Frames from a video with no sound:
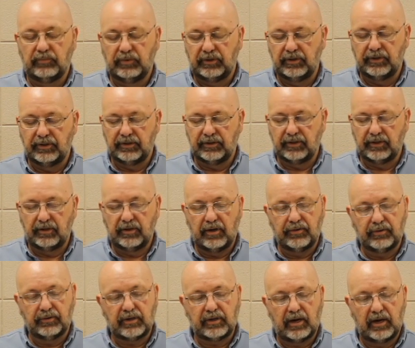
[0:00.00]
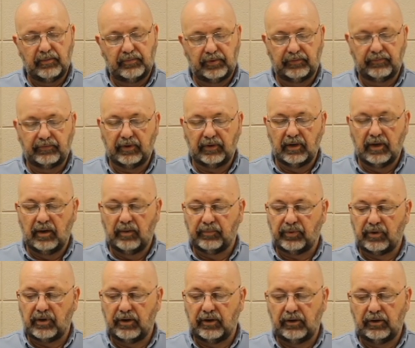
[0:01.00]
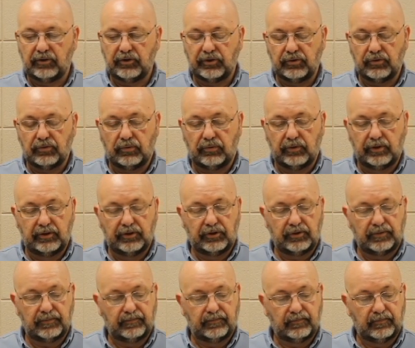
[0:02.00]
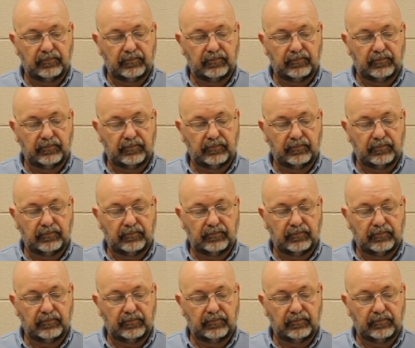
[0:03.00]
But this is another type of product storage.